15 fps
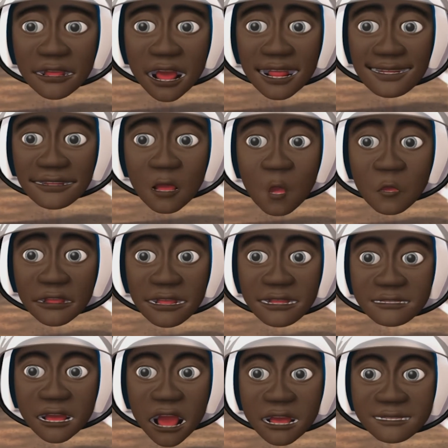I'll go and
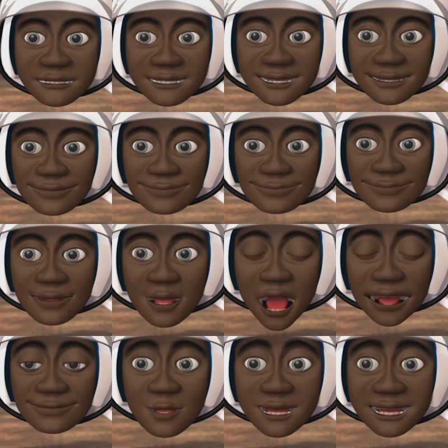get Nancy.
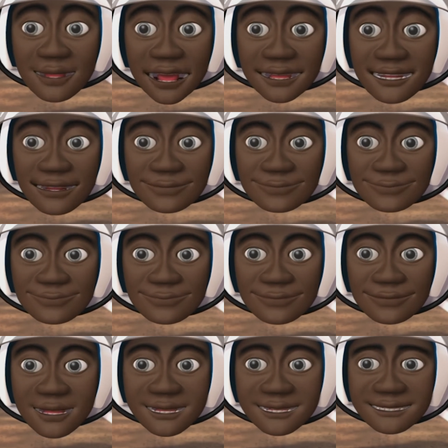Perhaps she can help.
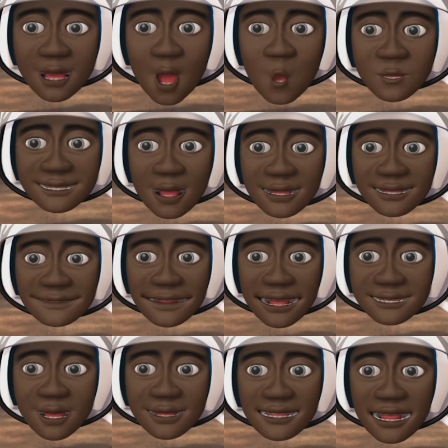She's so good at
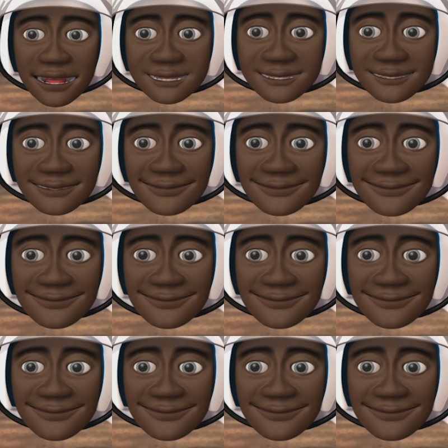fixing things.